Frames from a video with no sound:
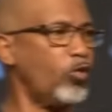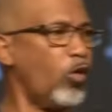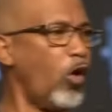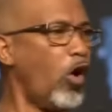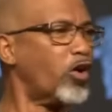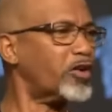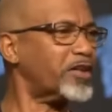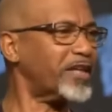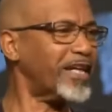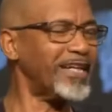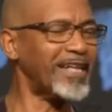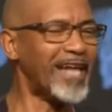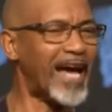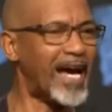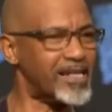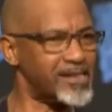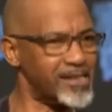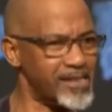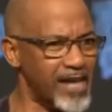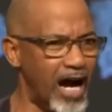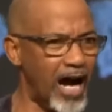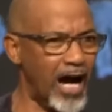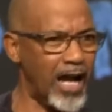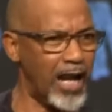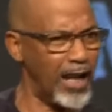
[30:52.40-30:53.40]
walking as
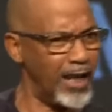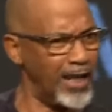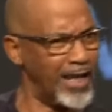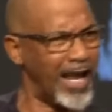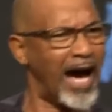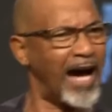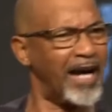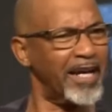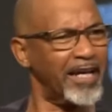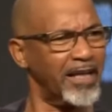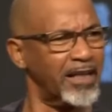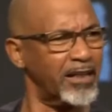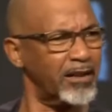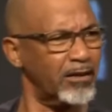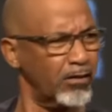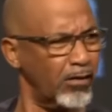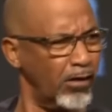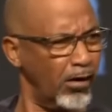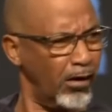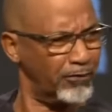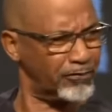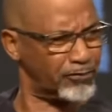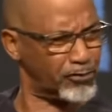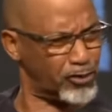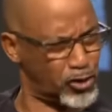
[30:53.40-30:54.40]
a lion
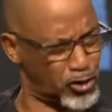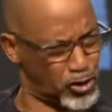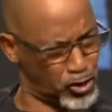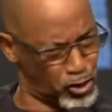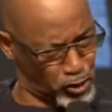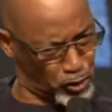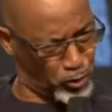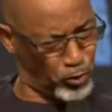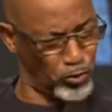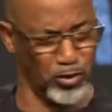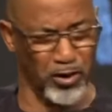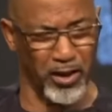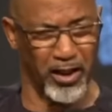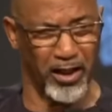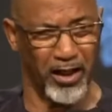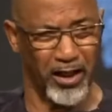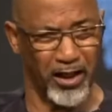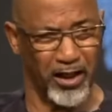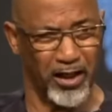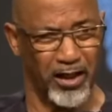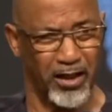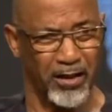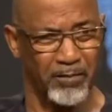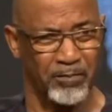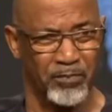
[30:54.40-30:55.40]
of
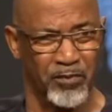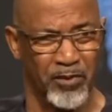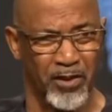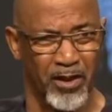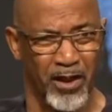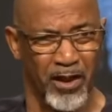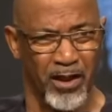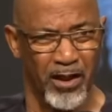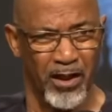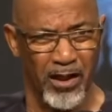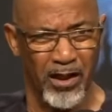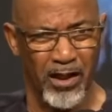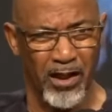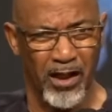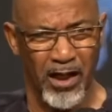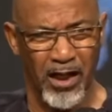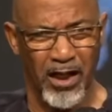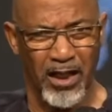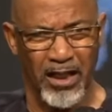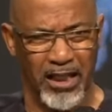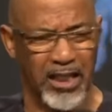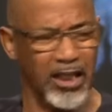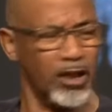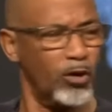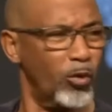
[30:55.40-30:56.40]
Judah.
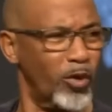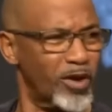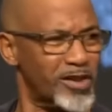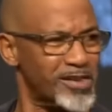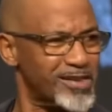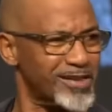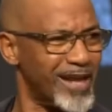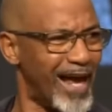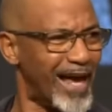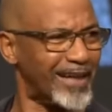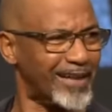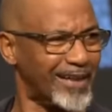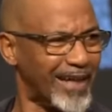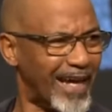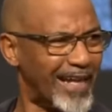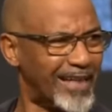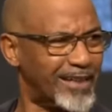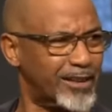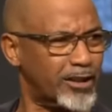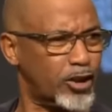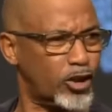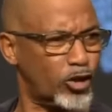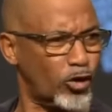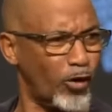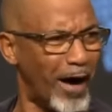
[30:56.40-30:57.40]
He was like a
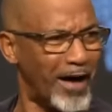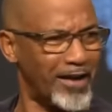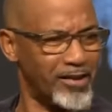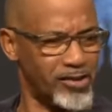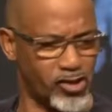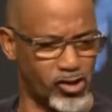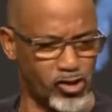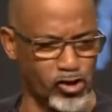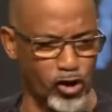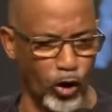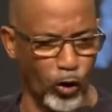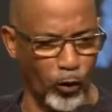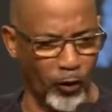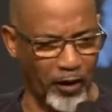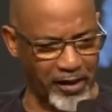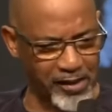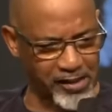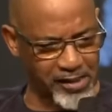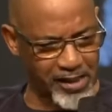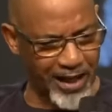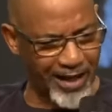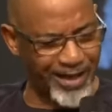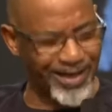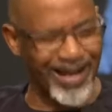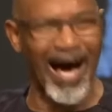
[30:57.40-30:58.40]
Christ, so
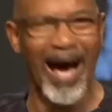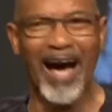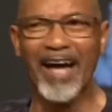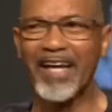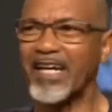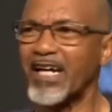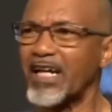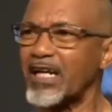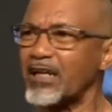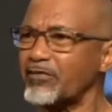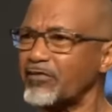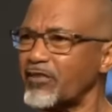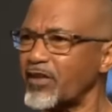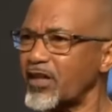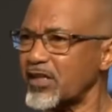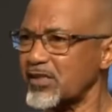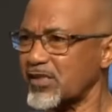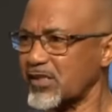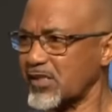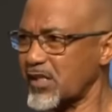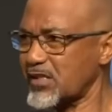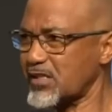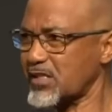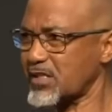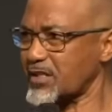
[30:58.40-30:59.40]
it's lion
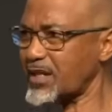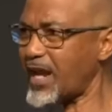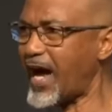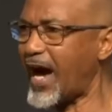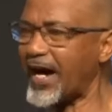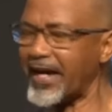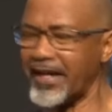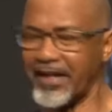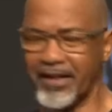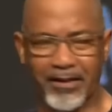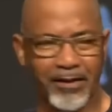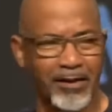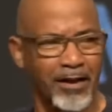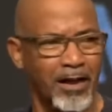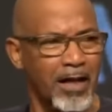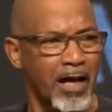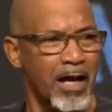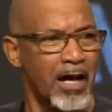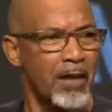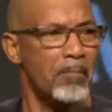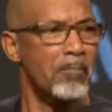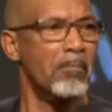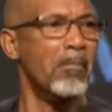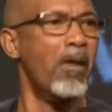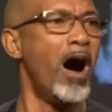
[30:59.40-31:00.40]
versus lion,
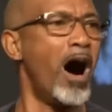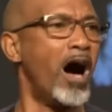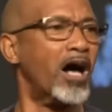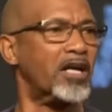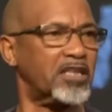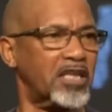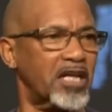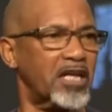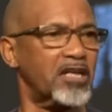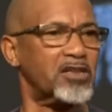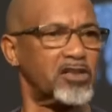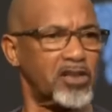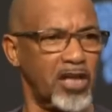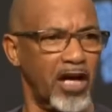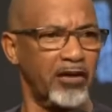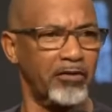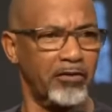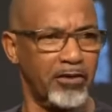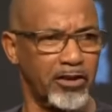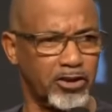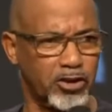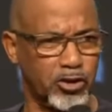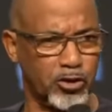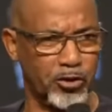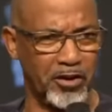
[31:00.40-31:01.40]
marking
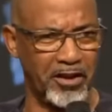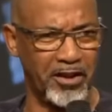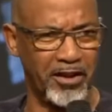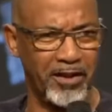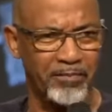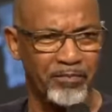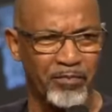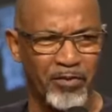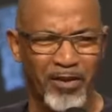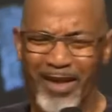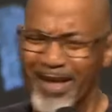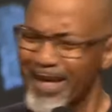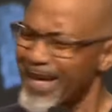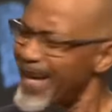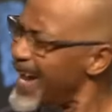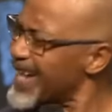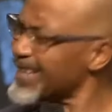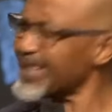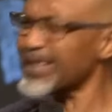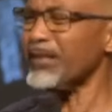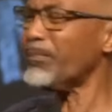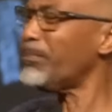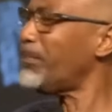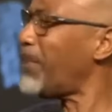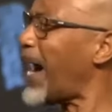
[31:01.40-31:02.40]
territory.
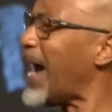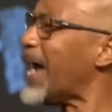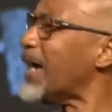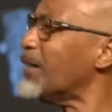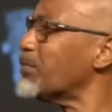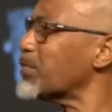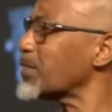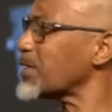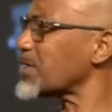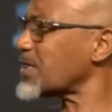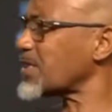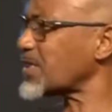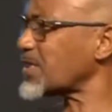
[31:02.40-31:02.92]
And the Bible